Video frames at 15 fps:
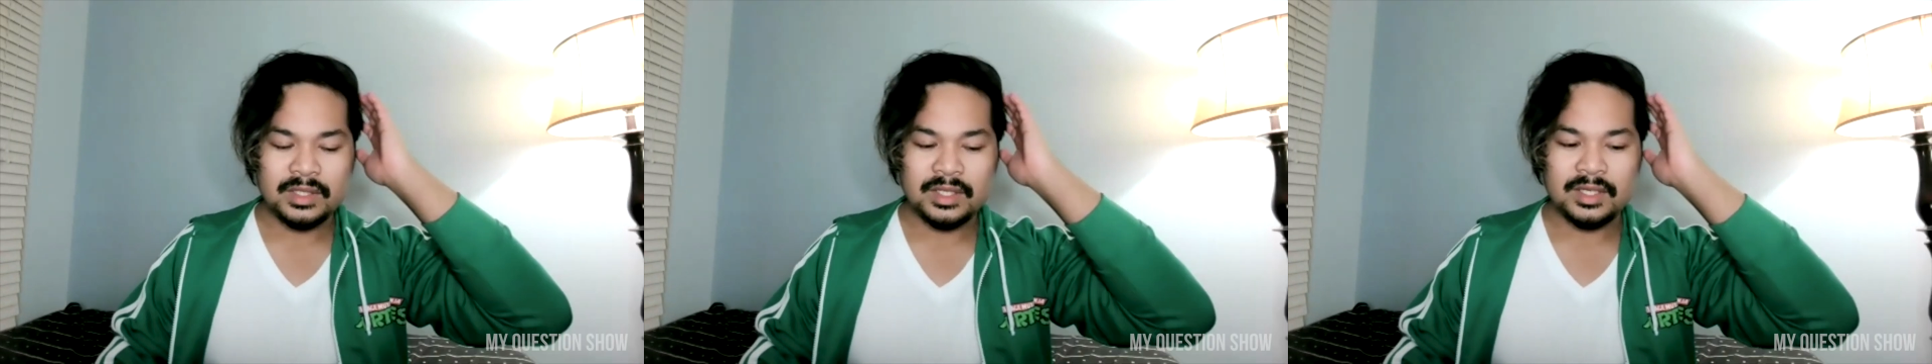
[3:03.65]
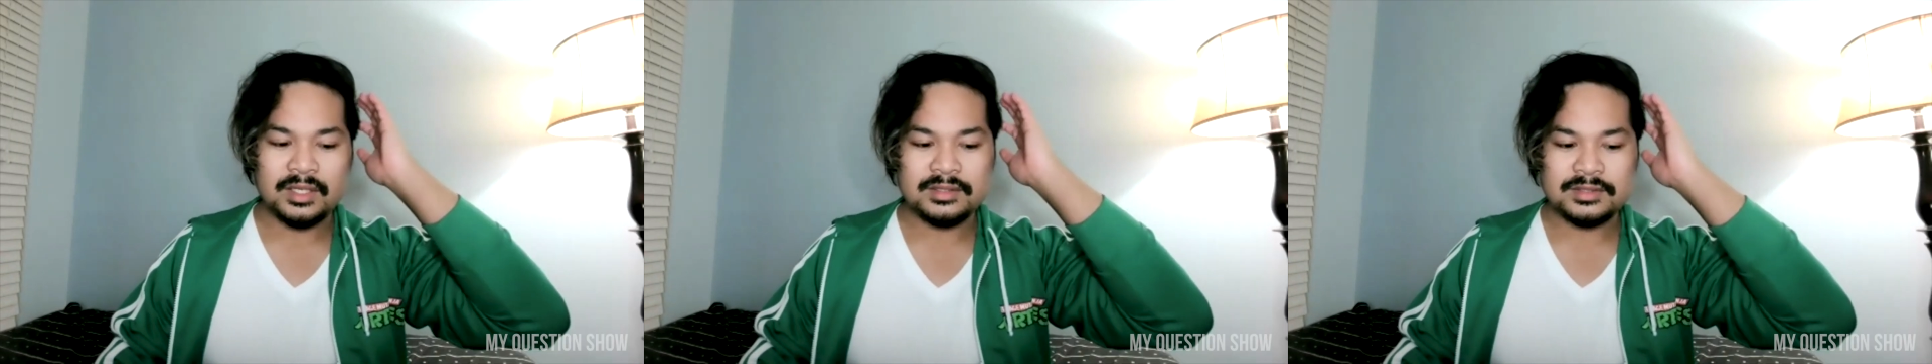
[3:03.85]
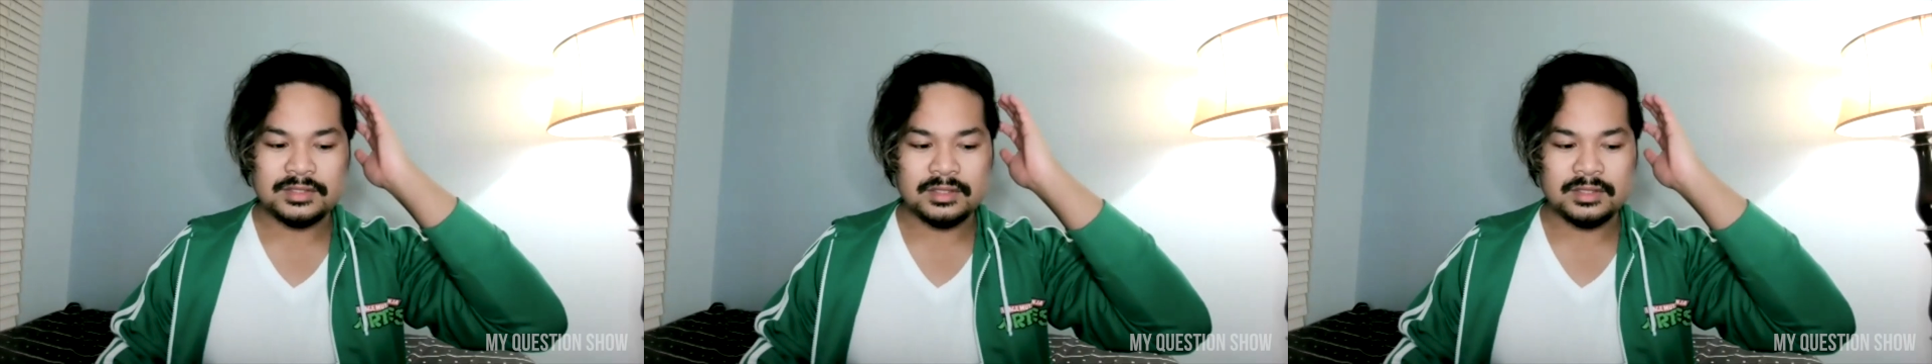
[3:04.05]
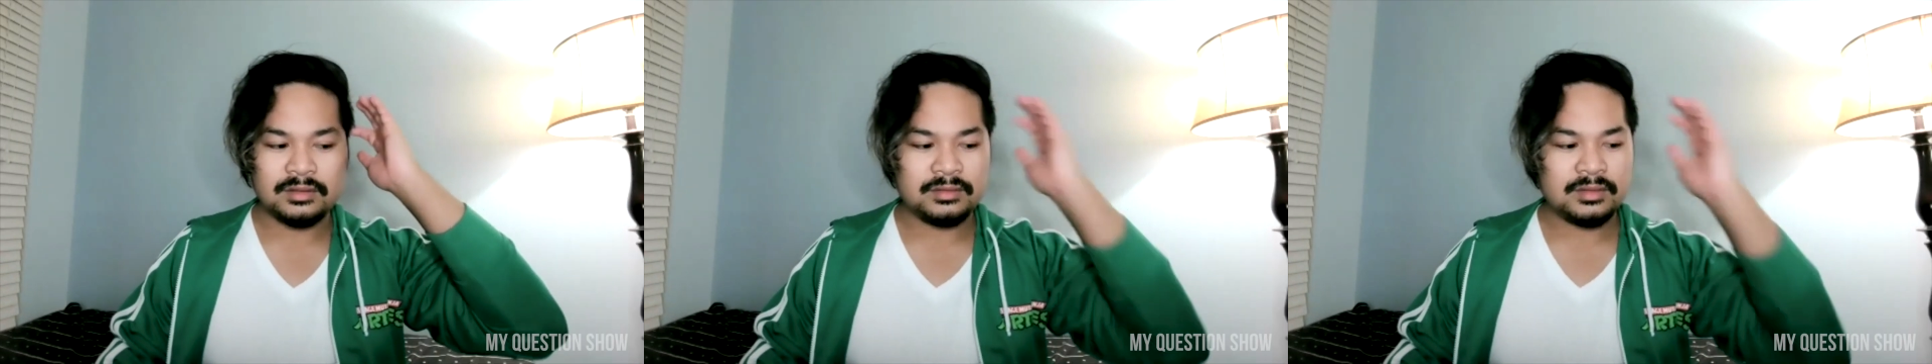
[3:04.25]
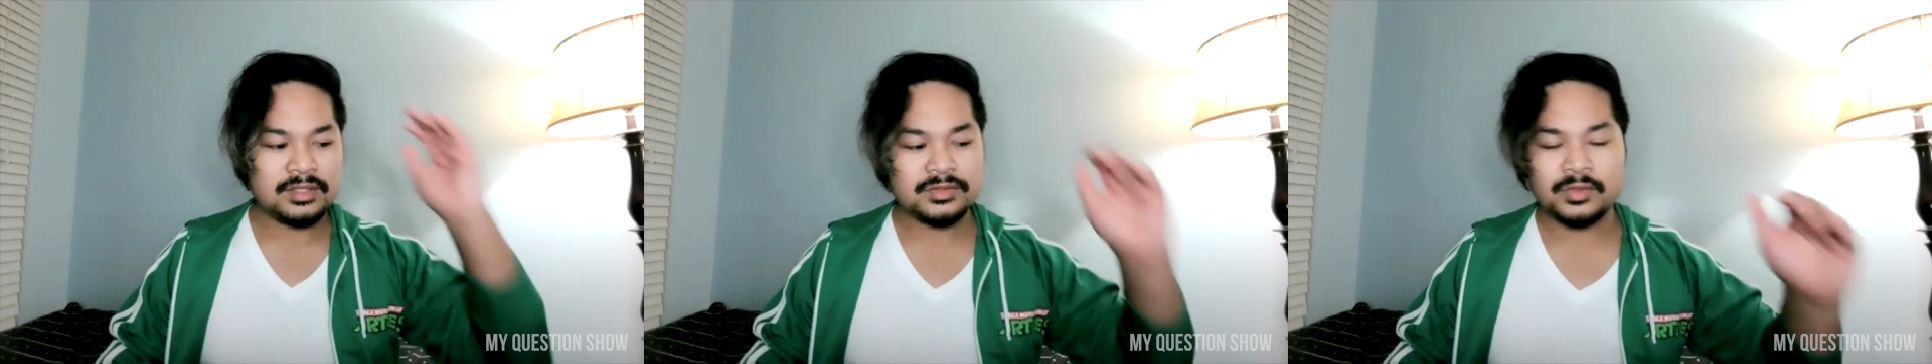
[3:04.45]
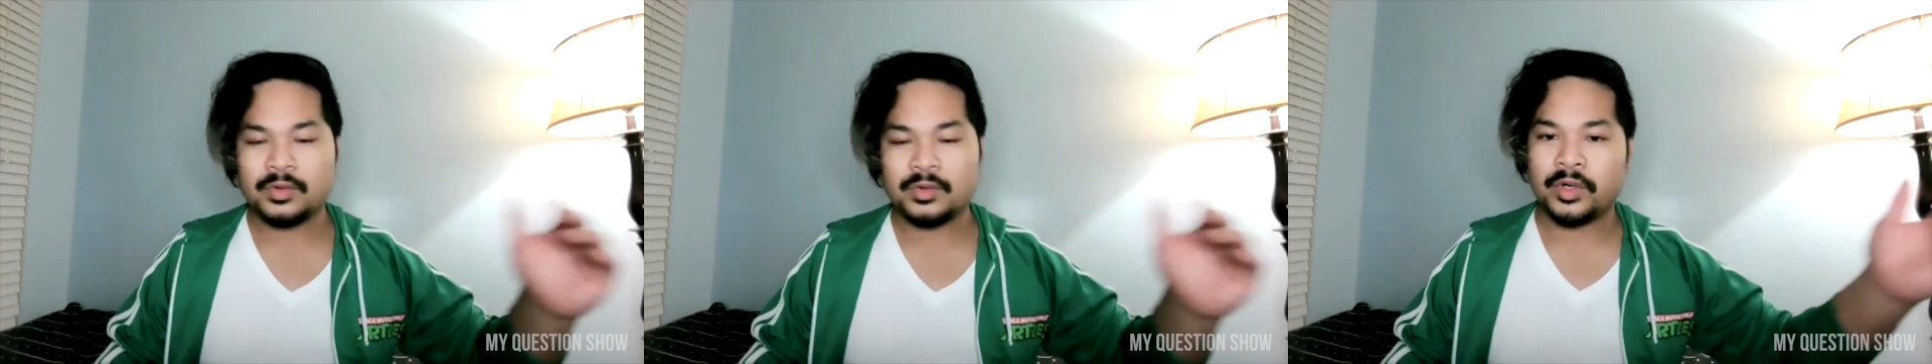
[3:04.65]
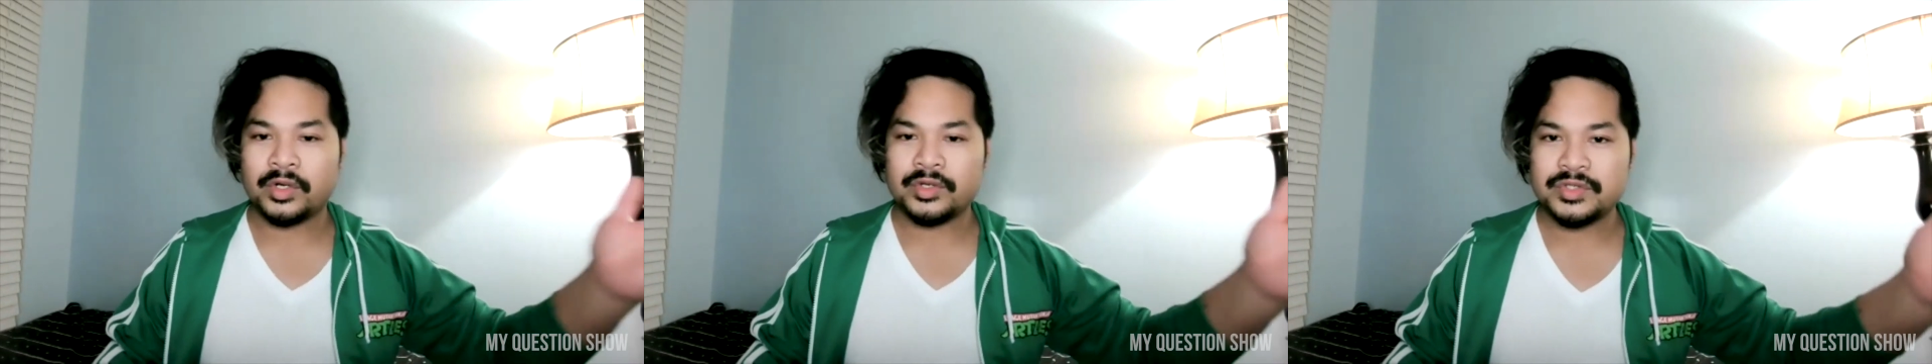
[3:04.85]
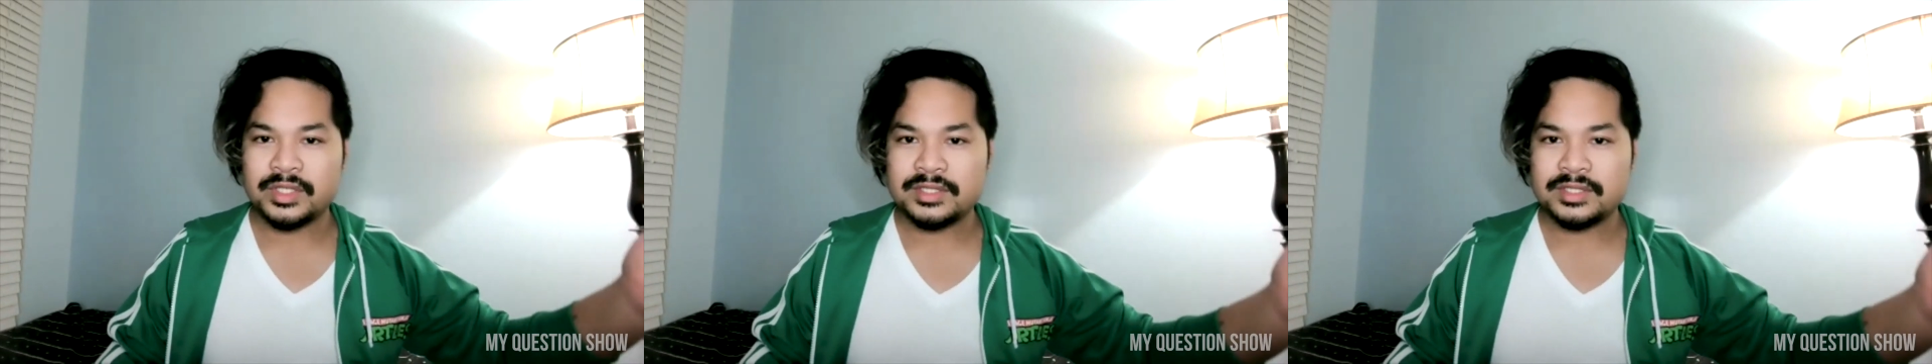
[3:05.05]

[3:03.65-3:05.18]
And so I took orchestra